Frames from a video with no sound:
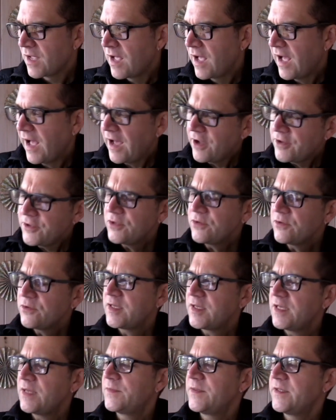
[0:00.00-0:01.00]
How do you
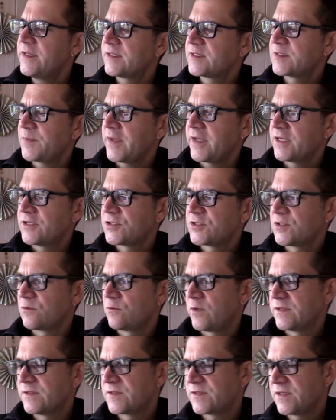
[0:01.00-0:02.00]
keep the expansion
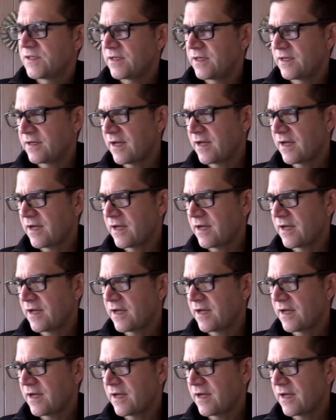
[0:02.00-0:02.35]
when singing?